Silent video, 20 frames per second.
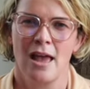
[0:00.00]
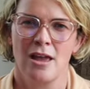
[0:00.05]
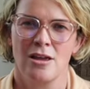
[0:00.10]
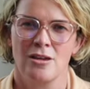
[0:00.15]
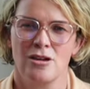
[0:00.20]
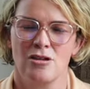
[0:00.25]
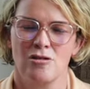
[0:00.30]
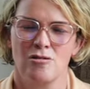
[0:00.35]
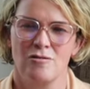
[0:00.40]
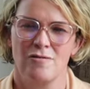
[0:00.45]

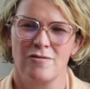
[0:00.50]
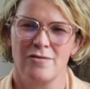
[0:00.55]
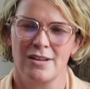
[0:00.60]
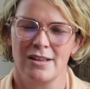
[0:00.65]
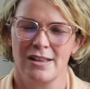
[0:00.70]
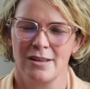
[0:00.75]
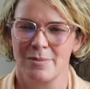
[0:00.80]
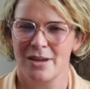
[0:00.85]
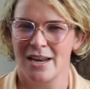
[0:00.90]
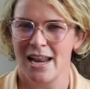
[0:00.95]
You could
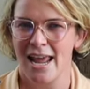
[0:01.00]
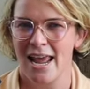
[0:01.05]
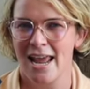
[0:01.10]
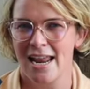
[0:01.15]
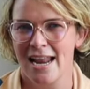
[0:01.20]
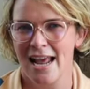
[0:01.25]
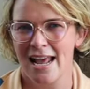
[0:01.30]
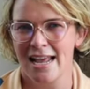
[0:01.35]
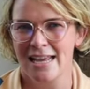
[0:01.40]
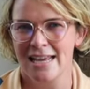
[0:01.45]
feel a bit
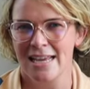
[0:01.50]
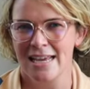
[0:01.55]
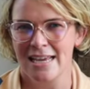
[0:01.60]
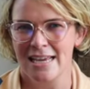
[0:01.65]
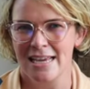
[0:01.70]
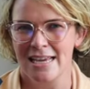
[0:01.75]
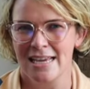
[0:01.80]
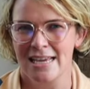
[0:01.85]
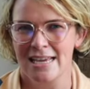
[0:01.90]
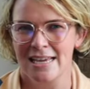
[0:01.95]

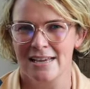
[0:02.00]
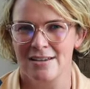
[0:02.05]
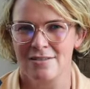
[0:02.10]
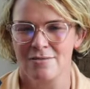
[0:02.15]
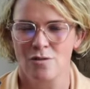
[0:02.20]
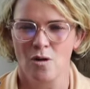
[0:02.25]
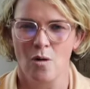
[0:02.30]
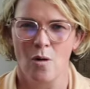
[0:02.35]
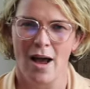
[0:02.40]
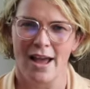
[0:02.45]
headachy,
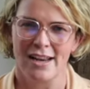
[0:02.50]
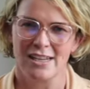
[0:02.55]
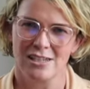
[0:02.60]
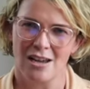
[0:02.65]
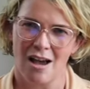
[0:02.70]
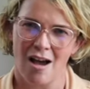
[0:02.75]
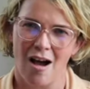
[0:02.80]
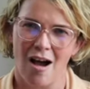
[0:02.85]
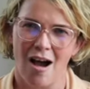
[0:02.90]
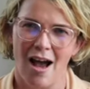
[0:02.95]
quite
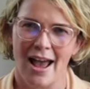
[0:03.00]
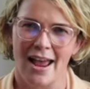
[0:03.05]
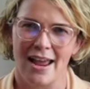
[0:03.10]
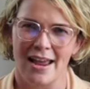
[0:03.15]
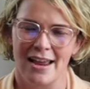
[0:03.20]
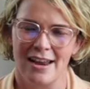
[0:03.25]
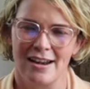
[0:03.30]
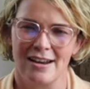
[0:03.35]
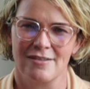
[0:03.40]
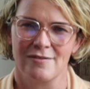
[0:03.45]

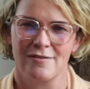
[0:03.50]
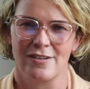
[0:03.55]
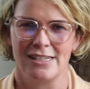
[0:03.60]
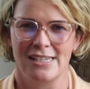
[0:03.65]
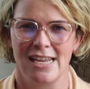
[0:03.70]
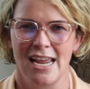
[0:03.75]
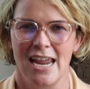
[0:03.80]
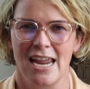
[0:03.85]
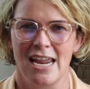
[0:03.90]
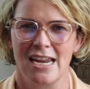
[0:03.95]
tired and
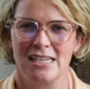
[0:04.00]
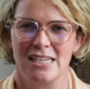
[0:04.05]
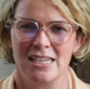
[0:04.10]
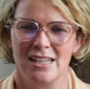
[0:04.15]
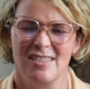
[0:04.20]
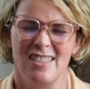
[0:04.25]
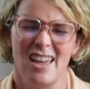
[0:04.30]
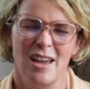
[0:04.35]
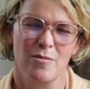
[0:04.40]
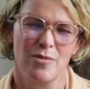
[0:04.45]
fatigued.
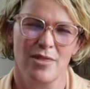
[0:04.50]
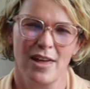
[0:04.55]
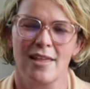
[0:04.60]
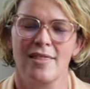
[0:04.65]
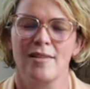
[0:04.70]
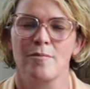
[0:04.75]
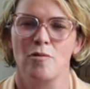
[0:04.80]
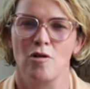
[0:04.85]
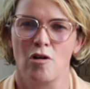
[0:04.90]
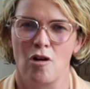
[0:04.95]
They're
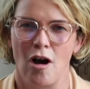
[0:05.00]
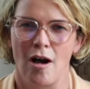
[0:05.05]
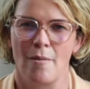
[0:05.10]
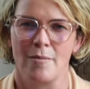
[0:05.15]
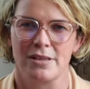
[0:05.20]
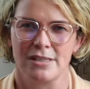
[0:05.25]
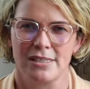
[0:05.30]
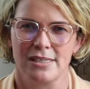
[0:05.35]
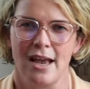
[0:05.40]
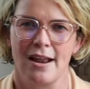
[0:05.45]
the more
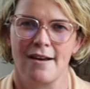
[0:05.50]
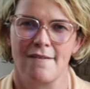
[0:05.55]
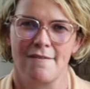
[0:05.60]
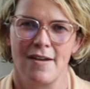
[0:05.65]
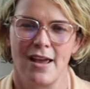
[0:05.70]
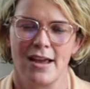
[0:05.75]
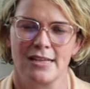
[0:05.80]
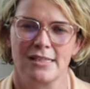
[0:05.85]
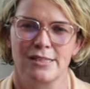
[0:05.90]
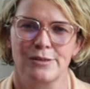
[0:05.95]
common side
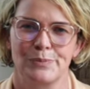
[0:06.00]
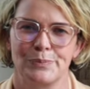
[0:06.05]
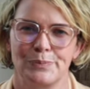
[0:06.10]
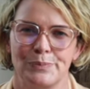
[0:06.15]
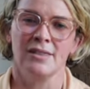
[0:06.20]
effects.